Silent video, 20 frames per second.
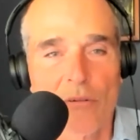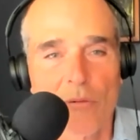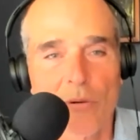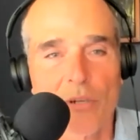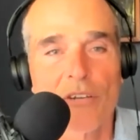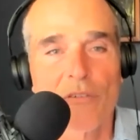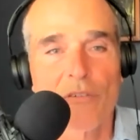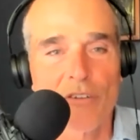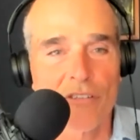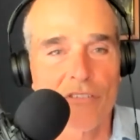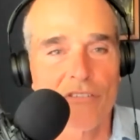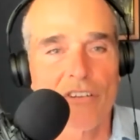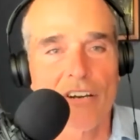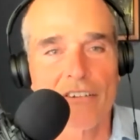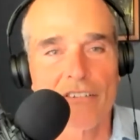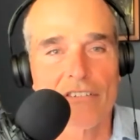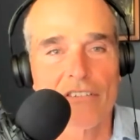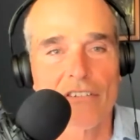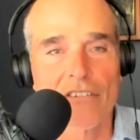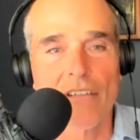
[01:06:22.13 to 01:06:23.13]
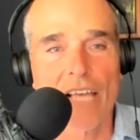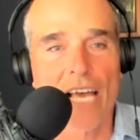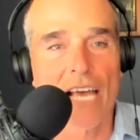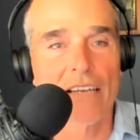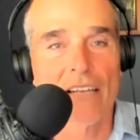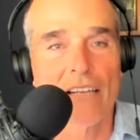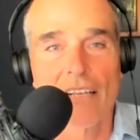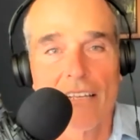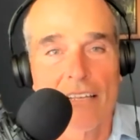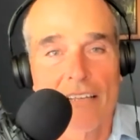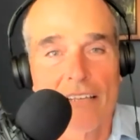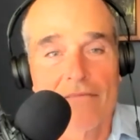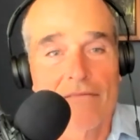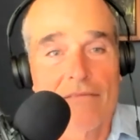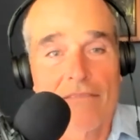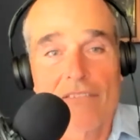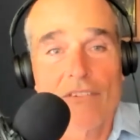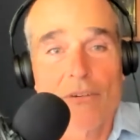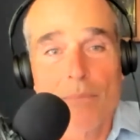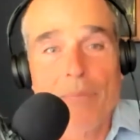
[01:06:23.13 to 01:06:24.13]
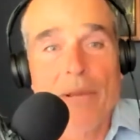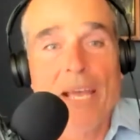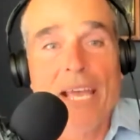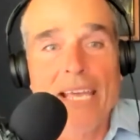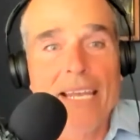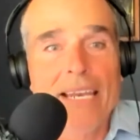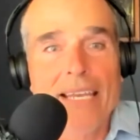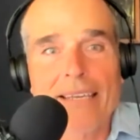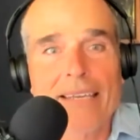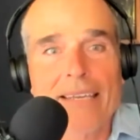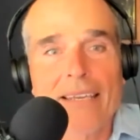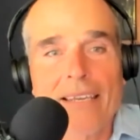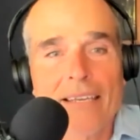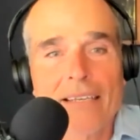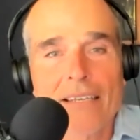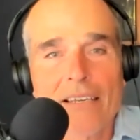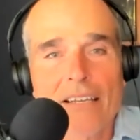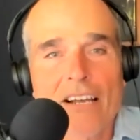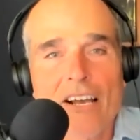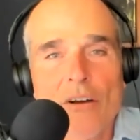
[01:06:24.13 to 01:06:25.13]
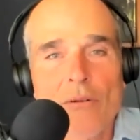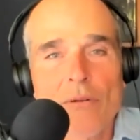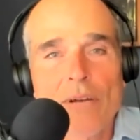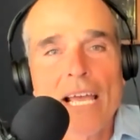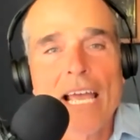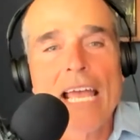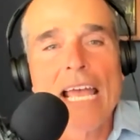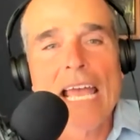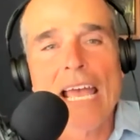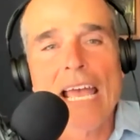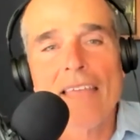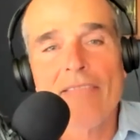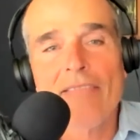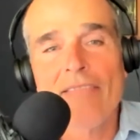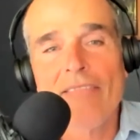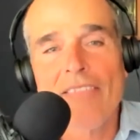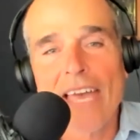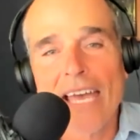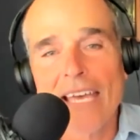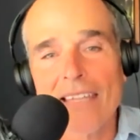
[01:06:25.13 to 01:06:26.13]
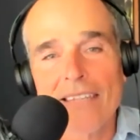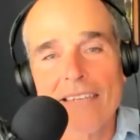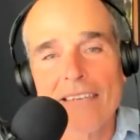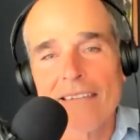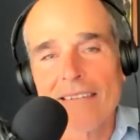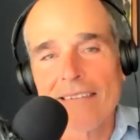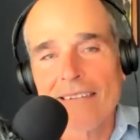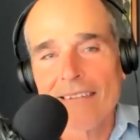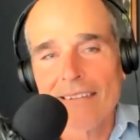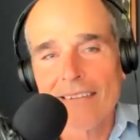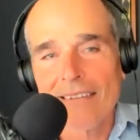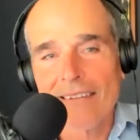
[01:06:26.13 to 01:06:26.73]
When you first start to do that, you're panicky, you know, and then